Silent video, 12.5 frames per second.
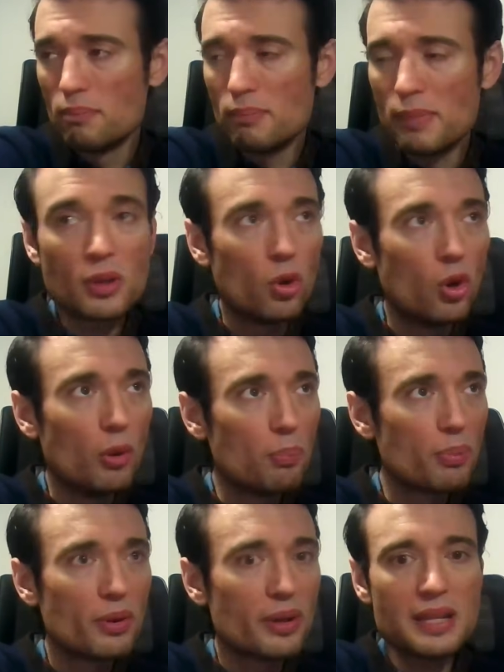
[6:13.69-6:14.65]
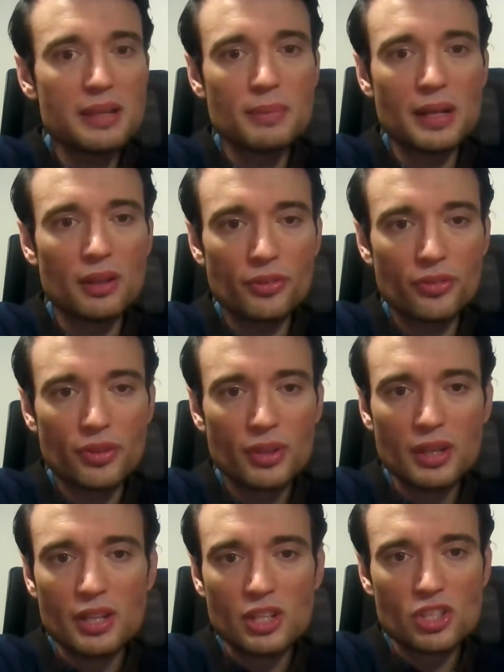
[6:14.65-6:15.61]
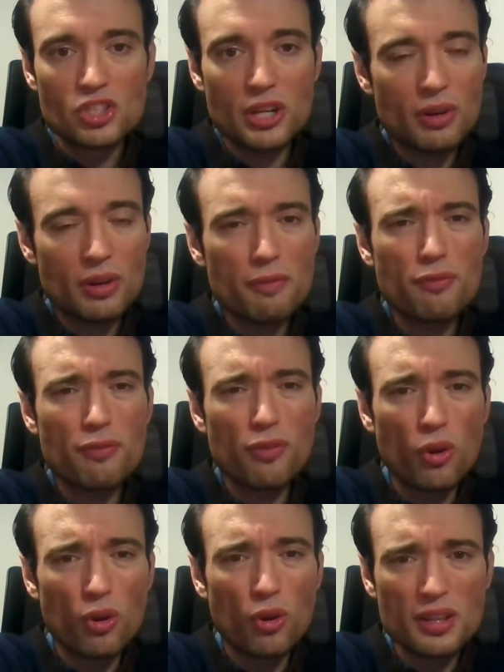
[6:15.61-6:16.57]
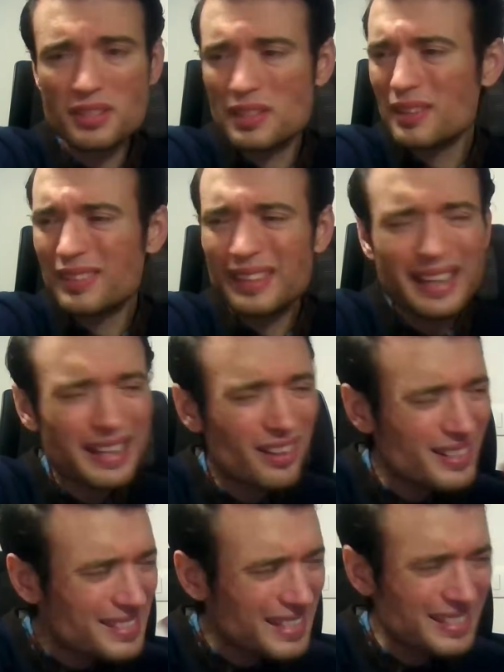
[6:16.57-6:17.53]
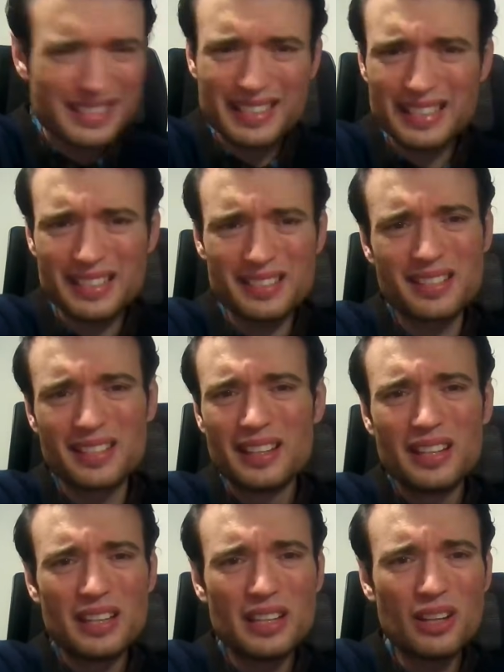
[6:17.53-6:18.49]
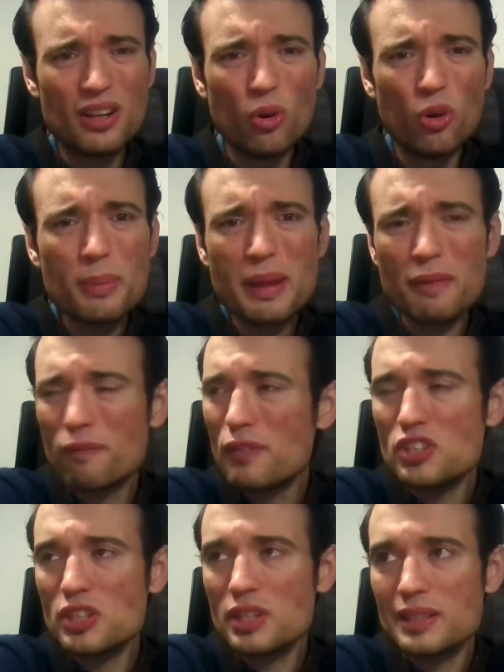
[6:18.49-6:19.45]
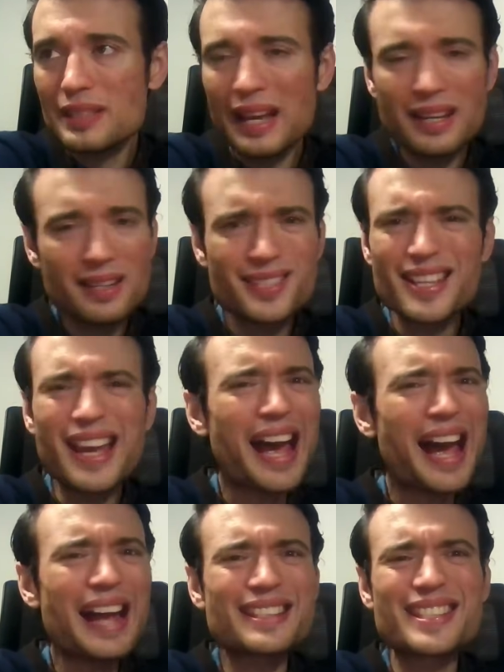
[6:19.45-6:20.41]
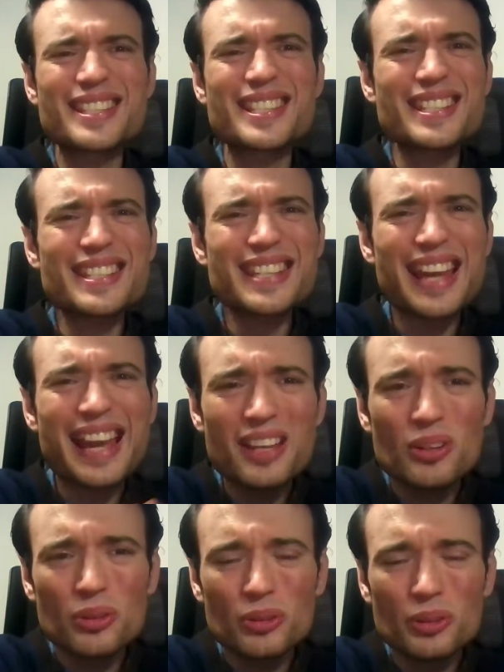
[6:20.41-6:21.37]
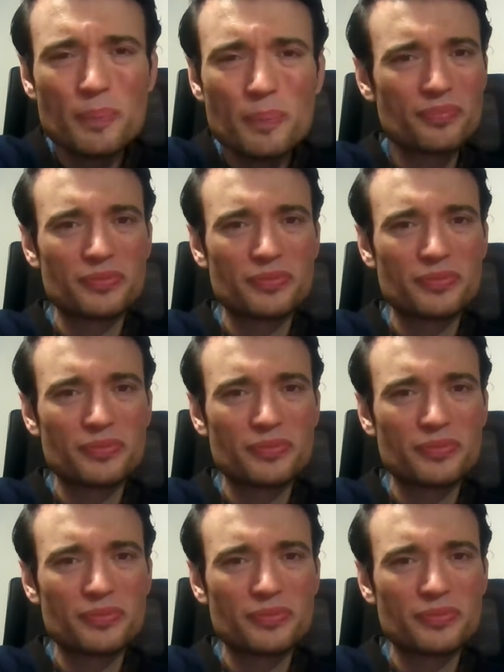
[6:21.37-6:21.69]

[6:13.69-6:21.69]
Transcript: mimic corporate emails, generate flawless synthetic identities, you know, automate phishing attacks at scale.